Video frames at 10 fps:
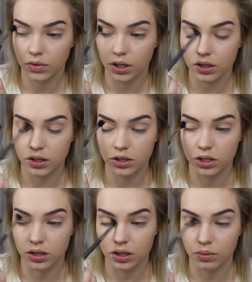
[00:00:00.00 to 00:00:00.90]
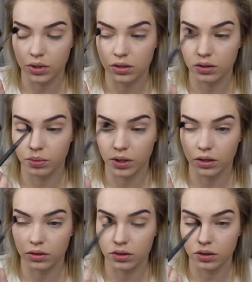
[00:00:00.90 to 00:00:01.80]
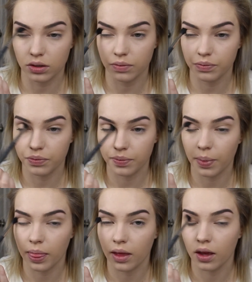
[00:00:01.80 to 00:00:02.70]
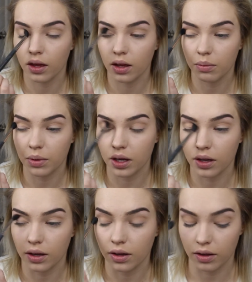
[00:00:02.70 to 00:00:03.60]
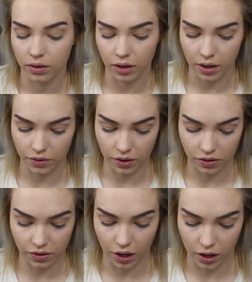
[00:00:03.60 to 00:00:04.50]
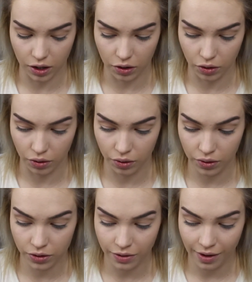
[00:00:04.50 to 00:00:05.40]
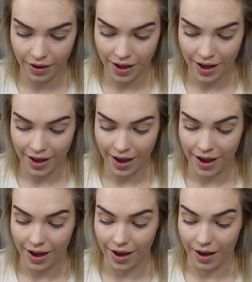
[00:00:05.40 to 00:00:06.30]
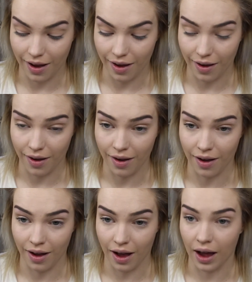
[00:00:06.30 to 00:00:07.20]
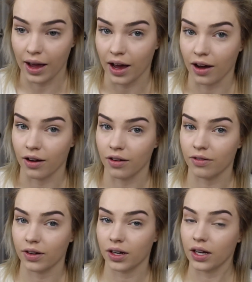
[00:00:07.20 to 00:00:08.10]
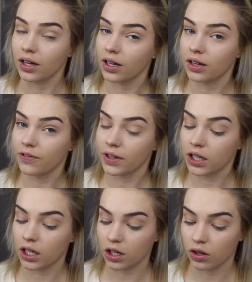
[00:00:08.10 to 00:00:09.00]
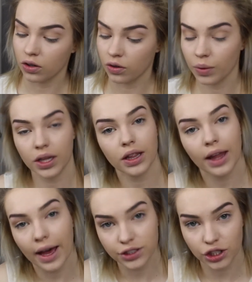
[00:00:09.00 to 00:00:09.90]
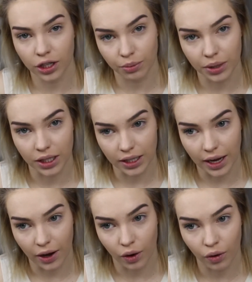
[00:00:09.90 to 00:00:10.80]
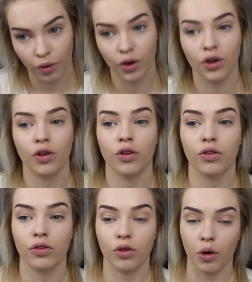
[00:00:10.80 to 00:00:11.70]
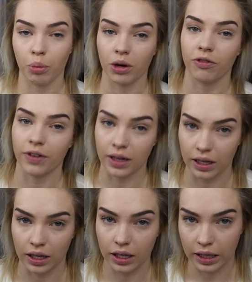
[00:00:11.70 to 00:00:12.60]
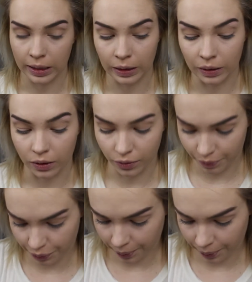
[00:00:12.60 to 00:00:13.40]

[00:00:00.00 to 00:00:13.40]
This is just going to be super neutral because I have exciting news. I have an affiliate code with a lash company now. Super fitting, I know.